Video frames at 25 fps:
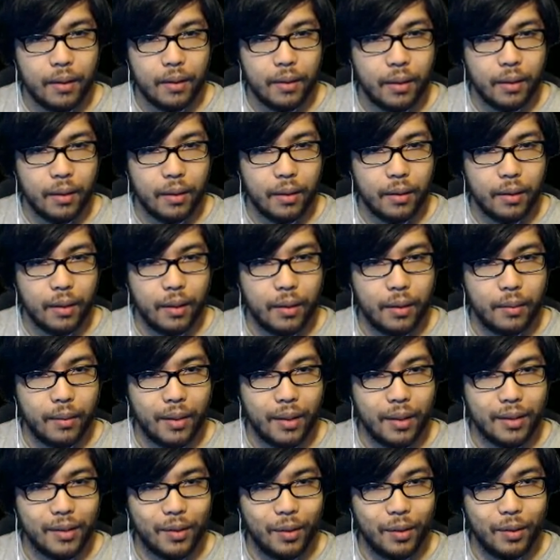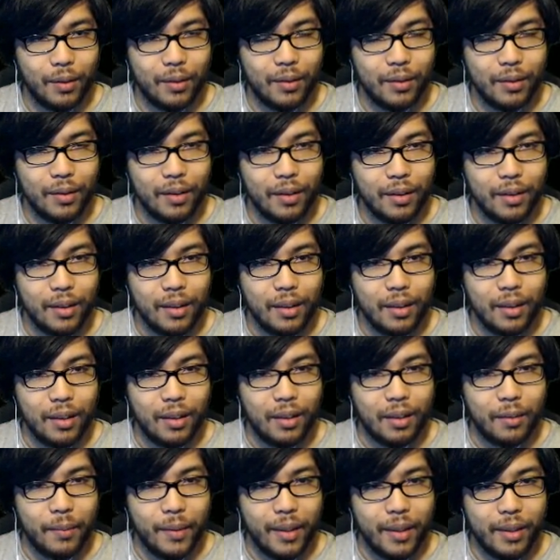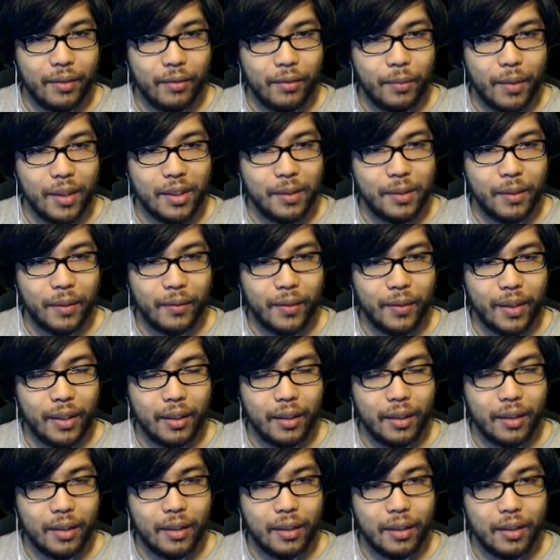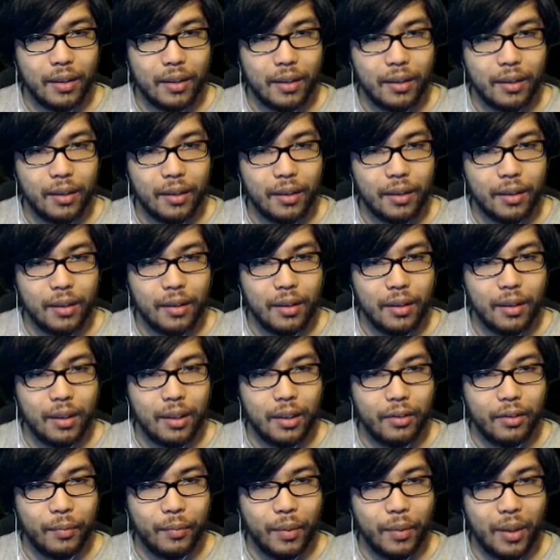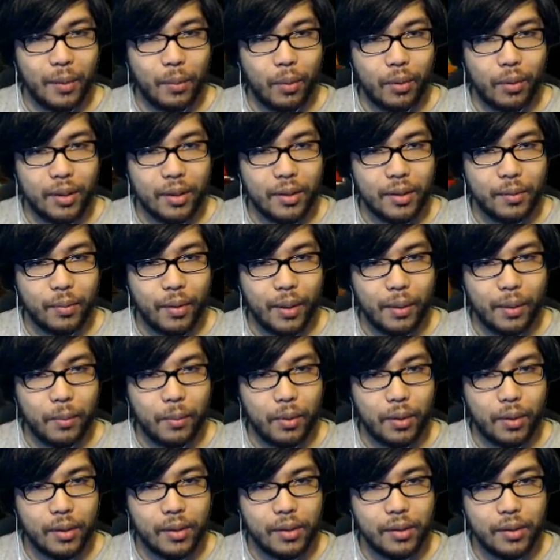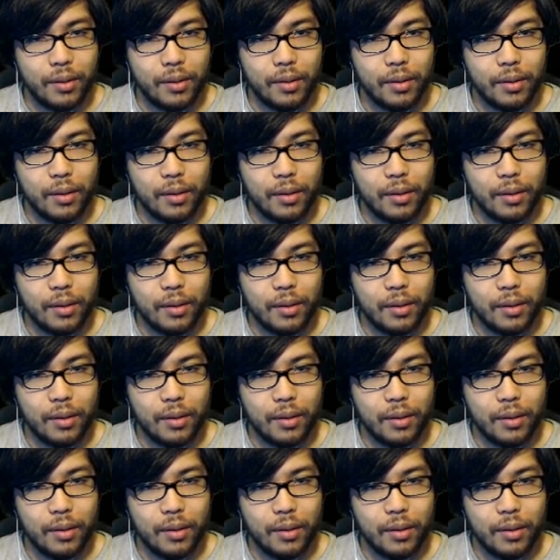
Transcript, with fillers: Alright, we got to... Oh! Oh man, it reminds me of like of Bloodborne, just bringing books.